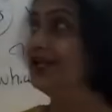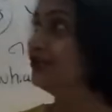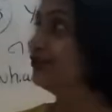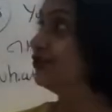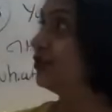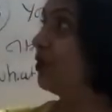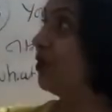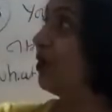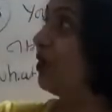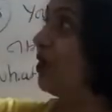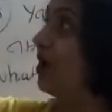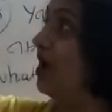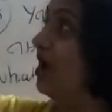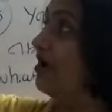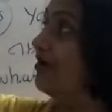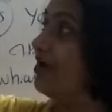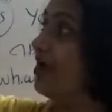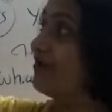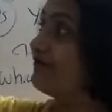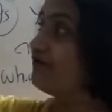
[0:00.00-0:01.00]
So,
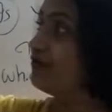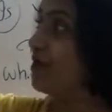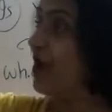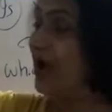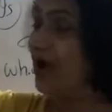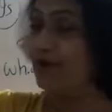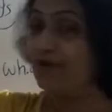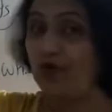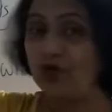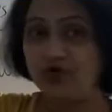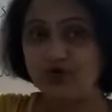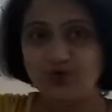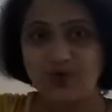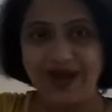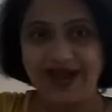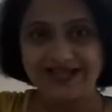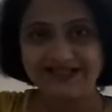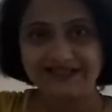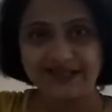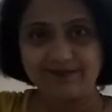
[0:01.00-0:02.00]
if you want to
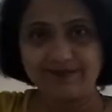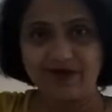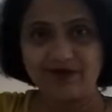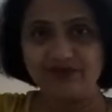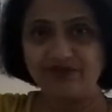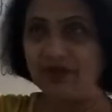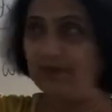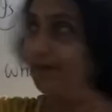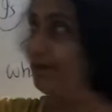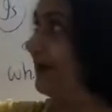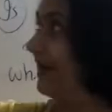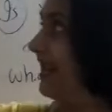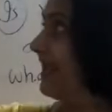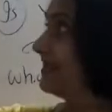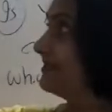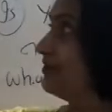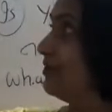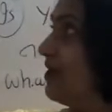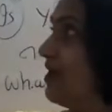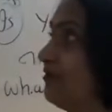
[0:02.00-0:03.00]
ask about the
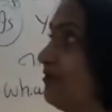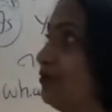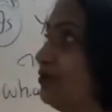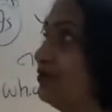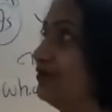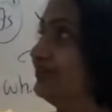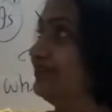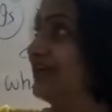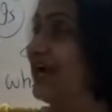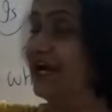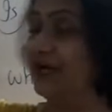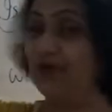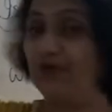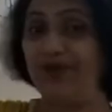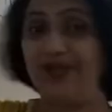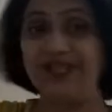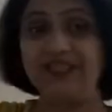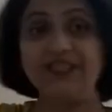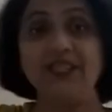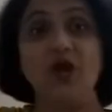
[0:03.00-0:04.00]
place, you have to start
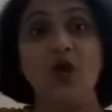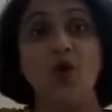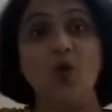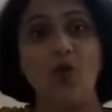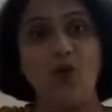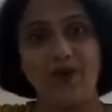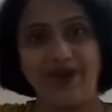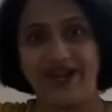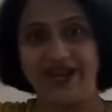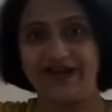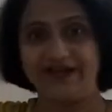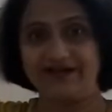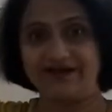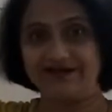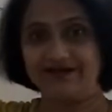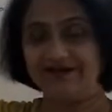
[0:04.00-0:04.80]
with where.